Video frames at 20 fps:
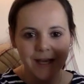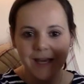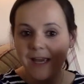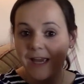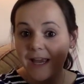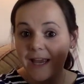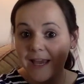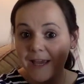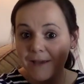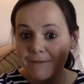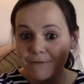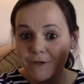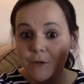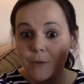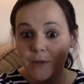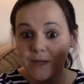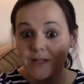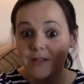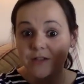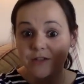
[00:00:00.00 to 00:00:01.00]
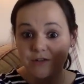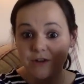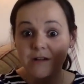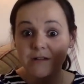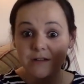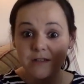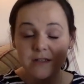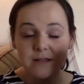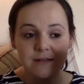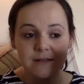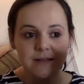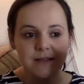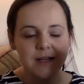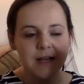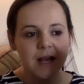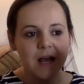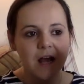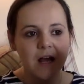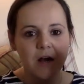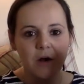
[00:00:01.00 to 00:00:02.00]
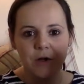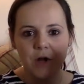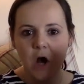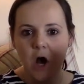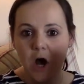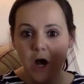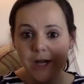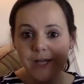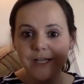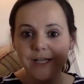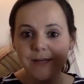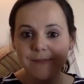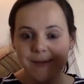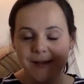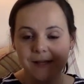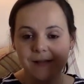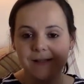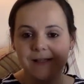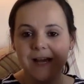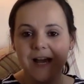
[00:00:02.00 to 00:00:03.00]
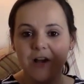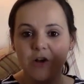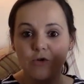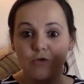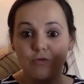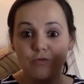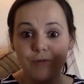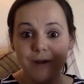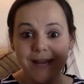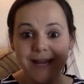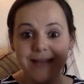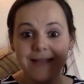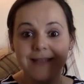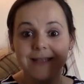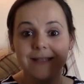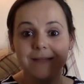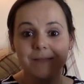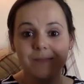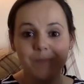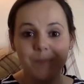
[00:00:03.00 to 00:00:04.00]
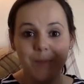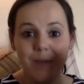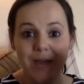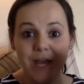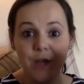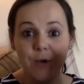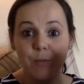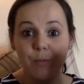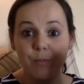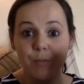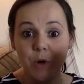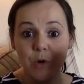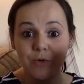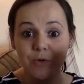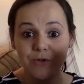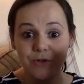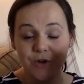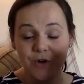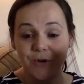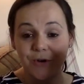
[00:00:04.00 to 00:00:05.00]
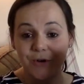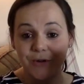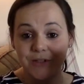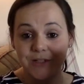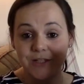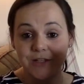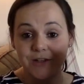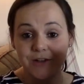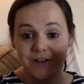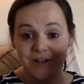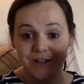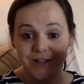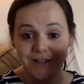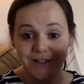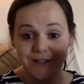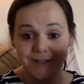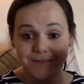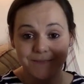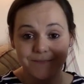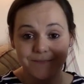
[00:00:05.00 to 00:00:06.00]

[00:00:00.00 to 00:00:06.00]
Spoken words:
He gave Noah instructions on how to build a great big boat called an ark.